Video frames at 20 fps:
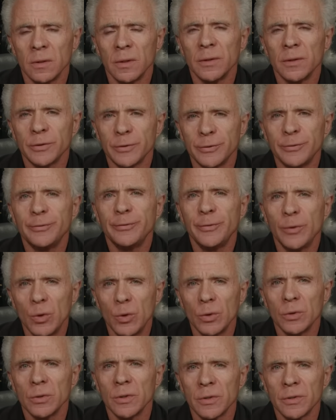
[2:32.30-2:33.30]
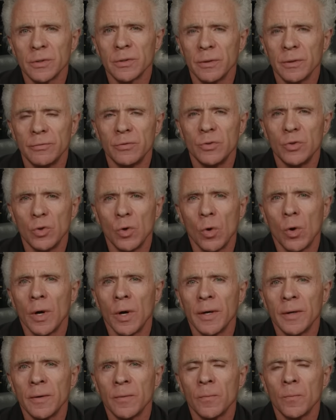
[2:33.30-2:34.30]
is fullness of
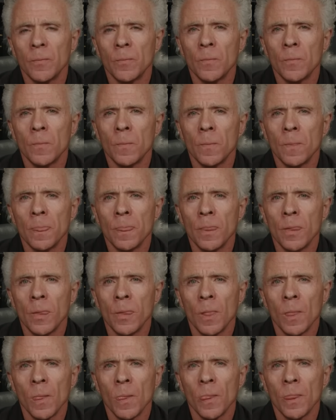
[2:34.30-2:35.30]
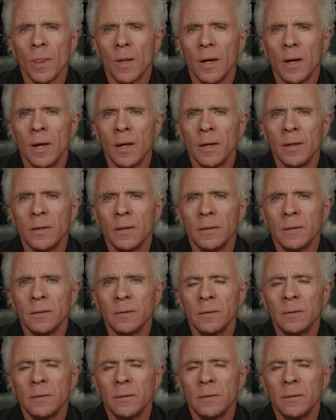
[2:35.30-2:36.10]
joy. And,